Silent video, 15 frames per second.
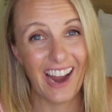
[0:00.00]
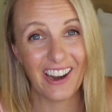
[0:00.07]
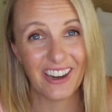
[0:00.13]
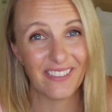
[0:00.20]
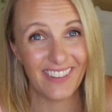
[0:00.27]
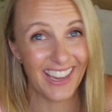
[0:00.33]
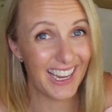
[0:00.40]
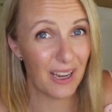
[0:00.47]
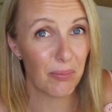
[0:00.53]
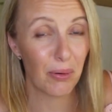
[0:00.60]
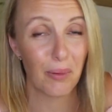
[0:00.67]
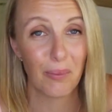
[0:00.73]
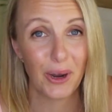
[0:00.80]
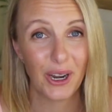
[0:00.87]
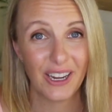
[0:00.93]
Gary Vee
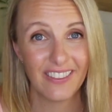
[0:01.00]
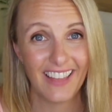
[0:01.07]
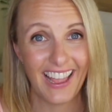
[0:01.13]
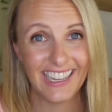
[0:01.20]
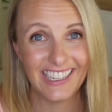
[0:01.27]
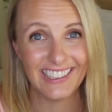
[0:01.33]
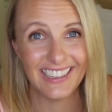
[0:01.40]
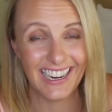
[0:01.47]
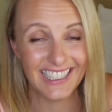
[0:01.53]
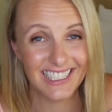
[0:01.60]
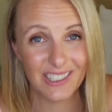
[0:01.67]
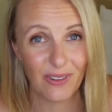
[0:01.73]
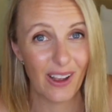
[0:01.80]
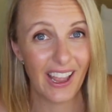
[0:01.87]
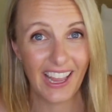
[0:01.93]
promote that you need
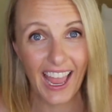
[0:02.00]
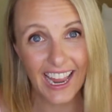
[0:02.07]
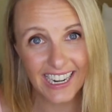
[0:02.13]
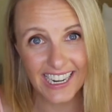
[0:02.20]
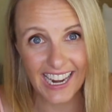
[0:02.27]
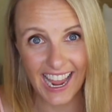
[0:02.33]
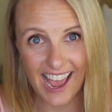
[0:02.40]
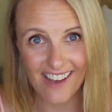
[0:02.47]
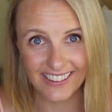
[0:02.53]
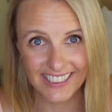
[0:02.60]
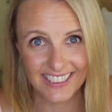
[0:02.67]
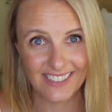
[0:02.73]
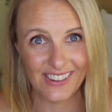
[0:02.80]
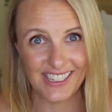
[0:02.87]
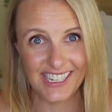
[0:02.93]
to work 80
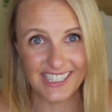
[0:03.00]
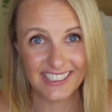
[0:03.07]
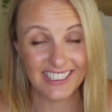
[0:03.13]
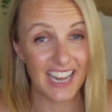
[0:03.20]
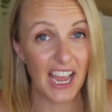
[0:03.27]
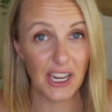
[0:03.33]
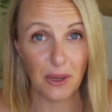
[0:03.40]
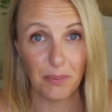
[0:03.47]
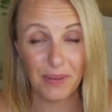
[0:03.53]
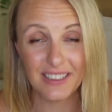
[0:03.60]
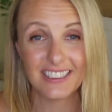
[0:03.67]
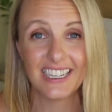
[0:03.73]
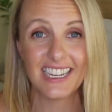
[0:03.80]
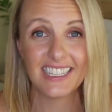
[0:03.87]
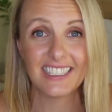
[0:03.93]
hours when you start your
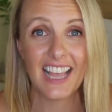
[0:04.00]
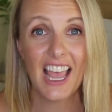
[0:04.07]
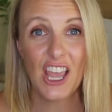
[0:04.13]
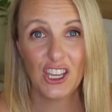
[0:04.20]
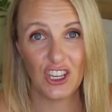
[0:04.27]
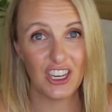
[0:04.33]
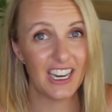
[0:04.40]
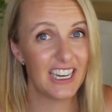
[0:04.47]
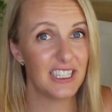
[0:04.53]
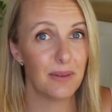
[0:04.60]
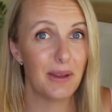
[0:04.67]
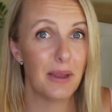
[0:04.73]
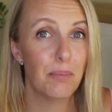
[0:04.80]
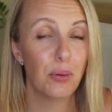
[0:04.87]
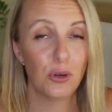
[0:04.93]
business, you need to
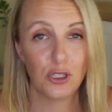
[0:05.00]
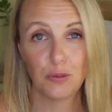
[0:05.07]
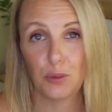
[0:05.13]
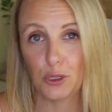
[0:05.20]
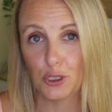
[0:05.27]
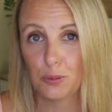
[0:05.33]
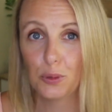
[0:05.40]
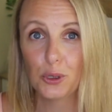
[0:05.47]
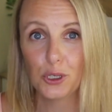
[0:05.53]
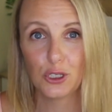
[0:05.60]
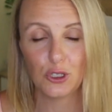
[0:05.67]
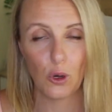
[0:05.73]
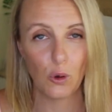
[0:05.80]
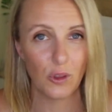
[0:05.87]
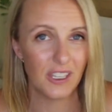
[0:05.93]
be
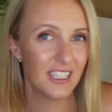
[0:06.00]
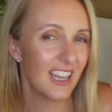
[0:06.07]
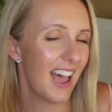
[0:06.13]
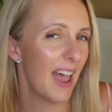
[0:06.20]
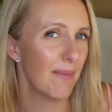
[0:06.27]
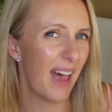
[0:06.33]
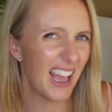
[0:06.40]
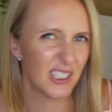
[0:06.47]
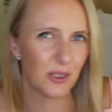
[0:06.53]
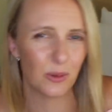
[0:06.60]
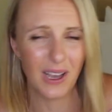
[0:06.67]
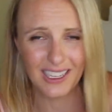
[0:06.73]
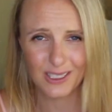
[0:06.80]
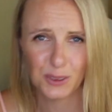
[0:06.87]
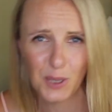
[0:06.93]
push all the time,
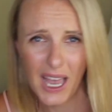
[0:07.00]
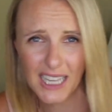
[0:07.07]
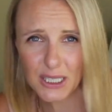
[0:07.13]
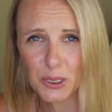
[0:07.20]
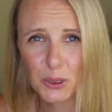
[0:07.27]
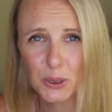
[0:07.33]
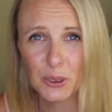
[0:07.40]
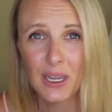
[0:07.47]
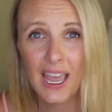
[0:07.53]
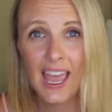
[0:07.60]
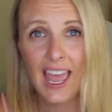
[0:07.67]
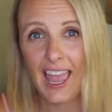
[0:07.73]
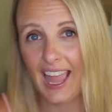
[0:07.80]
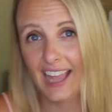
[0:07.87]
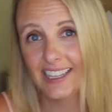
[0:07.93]
hustle.
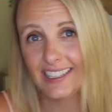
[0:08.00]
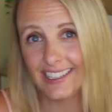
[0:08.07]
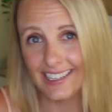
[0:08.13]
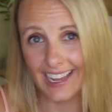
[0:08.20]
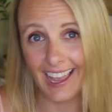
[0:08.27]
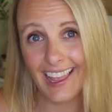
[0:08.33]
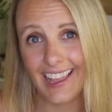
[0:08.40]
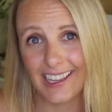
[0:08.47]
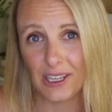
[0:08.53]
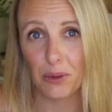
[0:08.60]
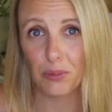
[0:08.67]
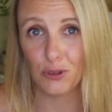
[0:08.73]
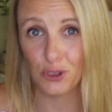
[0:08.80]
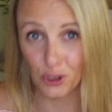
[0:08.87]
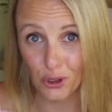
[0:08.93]
And yeah, you
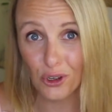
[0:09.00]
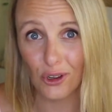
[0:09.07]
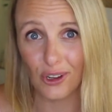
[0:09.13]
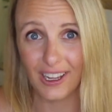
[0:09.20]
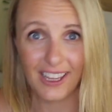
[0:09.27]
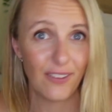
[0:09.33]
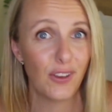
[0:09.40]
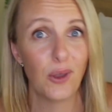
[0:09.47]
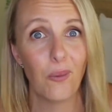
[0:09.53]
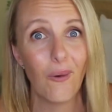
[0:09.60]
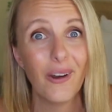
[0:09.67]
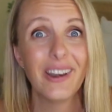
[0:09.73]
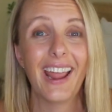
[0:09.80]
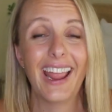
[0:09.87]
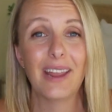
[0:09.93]
do. If you
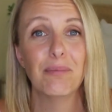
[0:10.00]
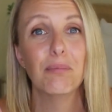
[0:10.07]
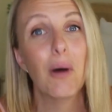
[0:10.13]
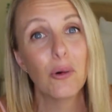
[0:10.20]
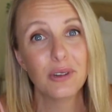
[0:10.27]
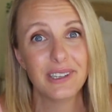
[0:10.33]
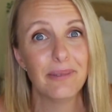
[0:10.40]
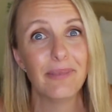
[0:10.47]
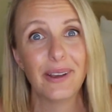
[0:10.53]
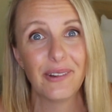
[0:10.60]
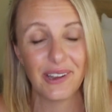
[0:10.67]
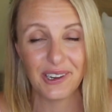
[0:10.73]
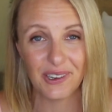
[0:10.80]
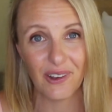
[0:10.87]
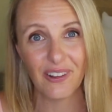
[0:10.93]
want a
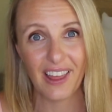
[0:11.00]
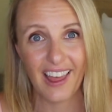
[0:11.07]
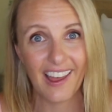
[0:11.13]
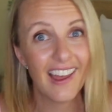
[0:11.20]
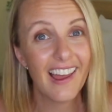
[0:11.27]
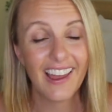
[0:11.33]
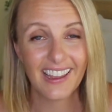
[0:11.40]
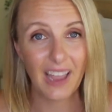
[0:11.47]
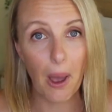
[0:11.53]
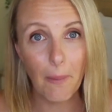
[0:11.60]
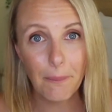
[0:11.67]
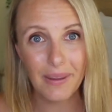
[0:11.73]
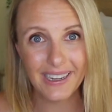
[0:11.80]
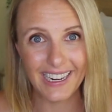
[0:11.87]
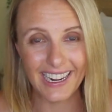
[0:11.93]
multi-million-dollar
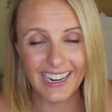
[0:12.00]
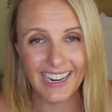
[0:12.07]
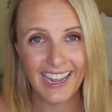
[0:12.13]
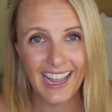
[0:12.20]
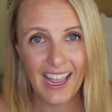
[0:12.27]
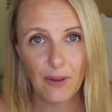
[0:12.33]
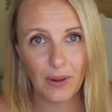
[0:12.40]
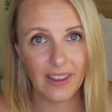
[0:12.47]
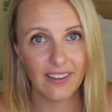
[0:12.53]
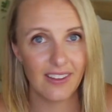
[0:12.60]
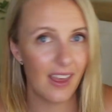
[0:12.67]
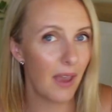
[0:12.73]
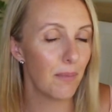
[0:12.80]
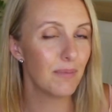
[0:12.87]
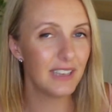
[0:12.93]
company with
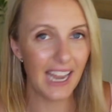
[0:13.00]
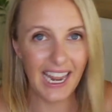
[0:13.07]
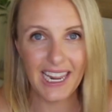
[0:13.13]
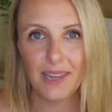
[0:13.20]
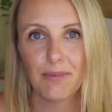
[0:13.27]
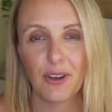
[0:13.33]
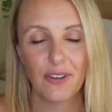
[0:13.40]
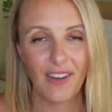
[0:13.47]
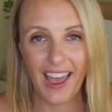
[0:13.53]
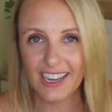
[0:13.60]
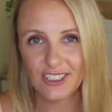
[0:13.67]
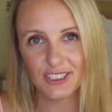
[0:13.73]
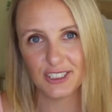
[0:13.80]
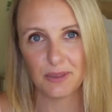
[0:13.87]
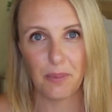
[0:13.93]
a team of
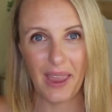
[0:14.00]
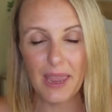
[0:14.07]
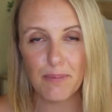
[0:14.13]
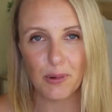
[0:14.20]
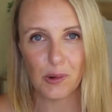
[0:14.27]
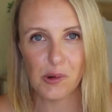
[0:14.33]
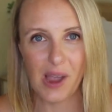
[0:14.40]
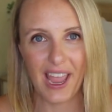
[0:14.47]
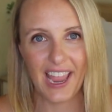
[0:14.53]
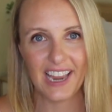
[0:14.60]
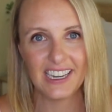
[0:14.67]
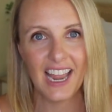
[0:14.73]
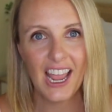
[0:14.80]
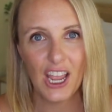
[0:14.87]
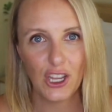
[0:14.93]
hundreds of people
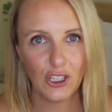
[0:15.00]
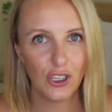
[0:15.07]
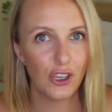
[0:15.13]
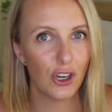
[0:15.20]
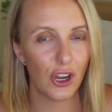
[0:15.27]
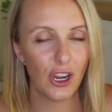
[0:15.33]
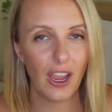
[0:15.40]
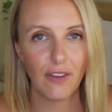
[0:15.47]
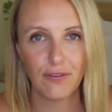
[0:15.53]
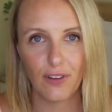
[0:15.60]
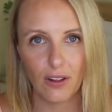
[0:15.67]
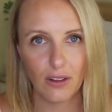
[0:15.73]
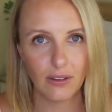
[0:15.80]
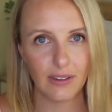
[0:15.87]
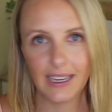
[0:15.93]
and, a
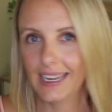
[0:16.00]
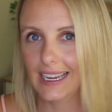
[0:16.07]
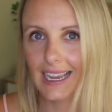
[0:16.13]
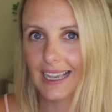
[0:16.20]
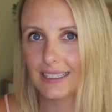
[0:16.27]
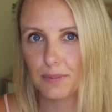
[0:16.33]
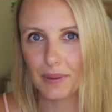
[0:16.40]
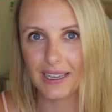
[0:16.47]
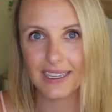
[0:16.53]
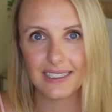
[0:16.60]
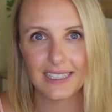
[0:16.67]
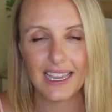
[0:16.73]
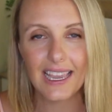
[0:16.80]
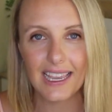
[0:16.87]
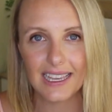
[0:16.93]
following as big
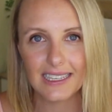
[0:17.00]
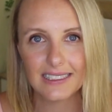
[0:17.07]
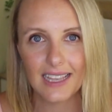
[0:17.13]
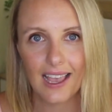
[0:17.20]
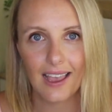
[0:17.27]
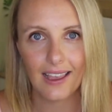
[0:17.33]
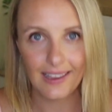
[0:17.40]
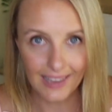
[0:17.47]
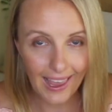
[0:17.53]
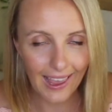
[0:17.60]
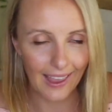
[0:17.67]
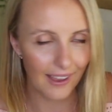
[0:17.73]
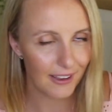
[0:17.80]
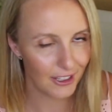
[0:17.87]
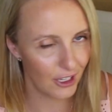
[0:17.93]
as his,
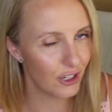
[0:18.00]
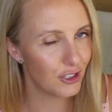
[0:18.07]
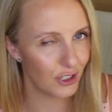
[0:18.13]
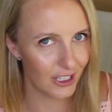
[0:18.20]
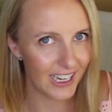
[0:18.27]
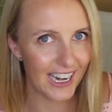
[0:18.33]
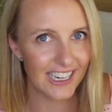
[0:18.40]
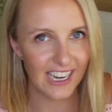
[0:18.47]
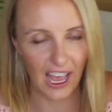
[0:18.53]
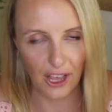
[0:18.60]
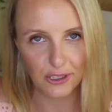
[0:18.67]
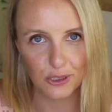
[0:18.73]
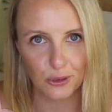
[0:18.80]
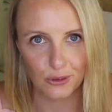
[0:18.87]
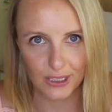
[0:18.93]
yeah, you do need to
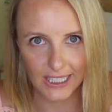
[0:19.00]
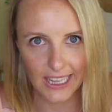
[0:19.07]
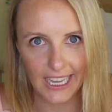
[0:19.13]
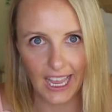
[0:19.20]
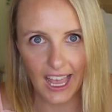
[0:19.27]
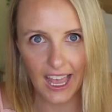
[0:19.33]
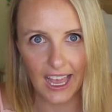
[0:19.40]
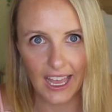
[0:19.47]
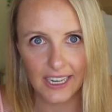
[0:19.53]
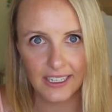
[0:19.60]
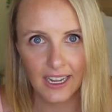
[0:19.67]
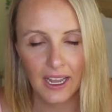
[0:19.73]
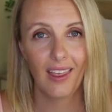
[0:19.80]
hustle really hard.